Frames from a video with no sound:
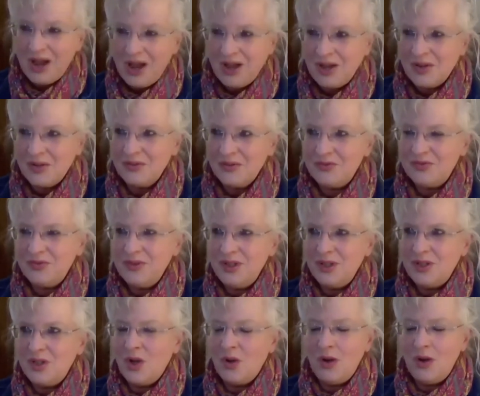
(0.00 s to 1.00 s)
of,
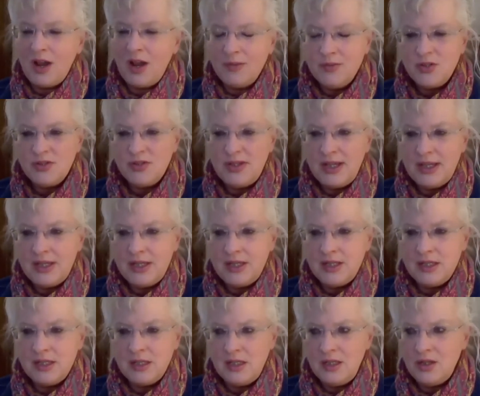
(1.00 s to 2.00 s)
you know, I'm
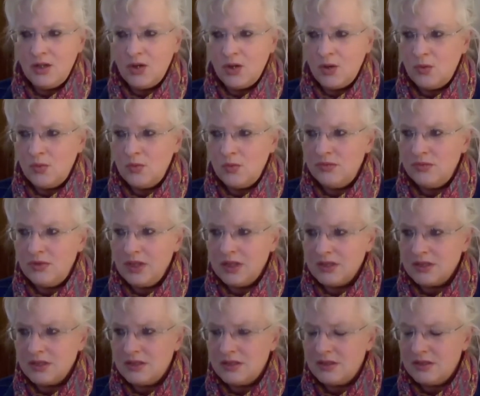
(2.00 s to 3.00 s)
creating, you know,
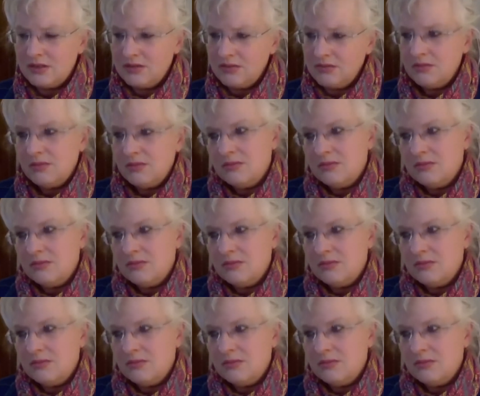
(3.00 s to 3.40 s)
this